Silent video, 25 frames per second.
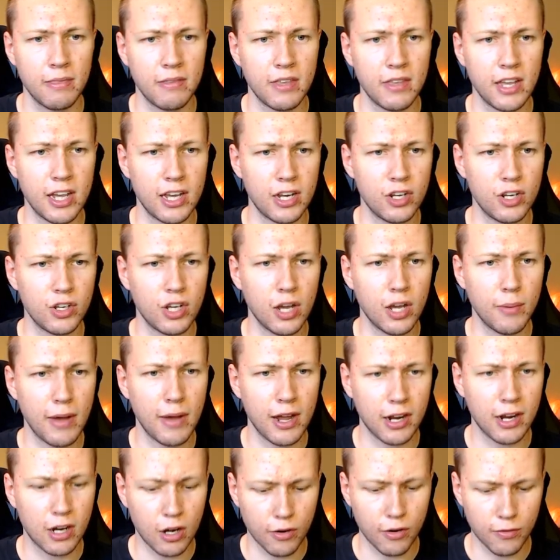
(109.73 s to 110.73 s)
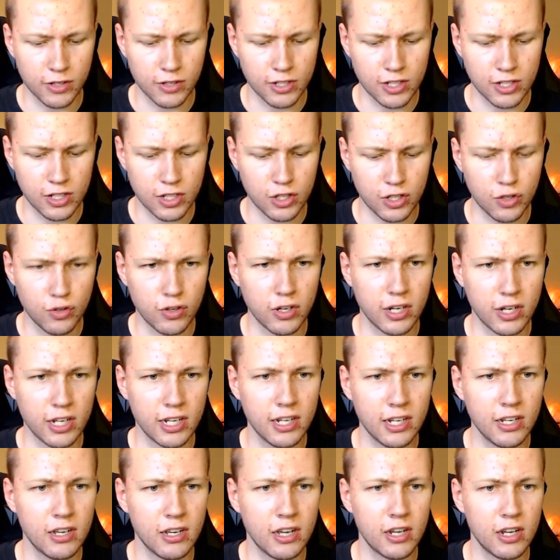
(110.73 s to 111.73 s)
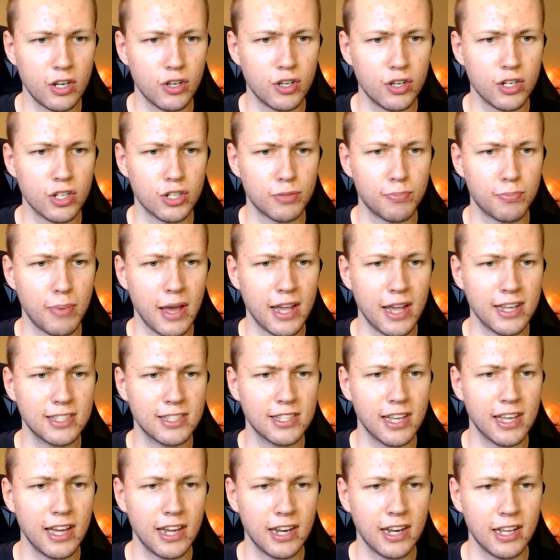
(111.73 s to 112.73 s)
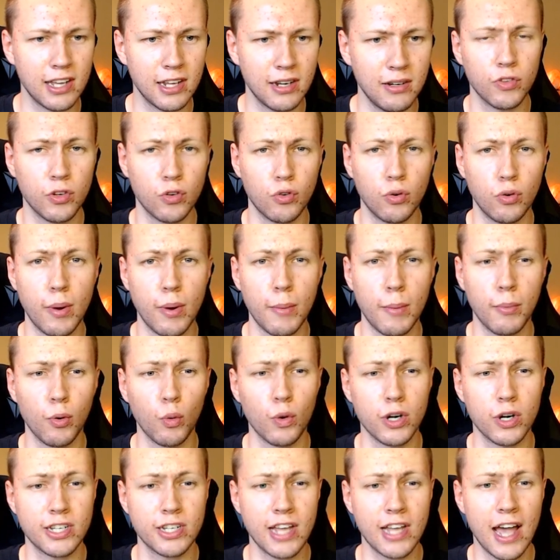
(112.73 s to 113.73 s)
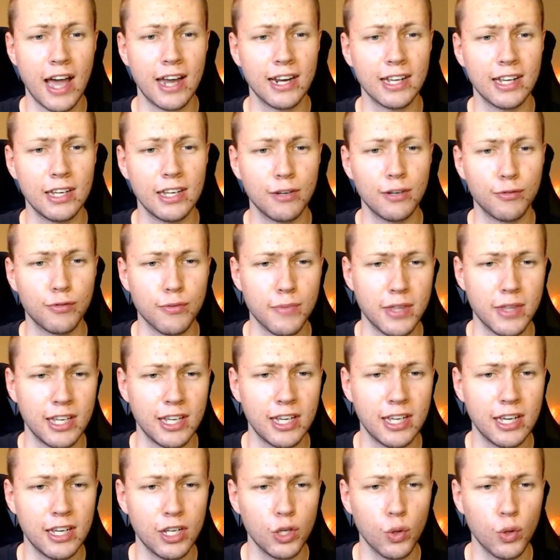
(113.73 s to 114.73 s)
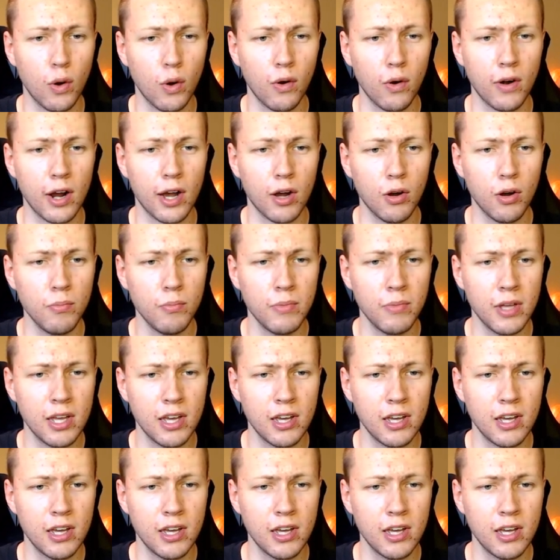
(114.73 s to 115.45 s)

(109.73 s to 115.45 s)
And you come back over into Unity and you can just paste that in. Remember, we're just adding in from the Git URL.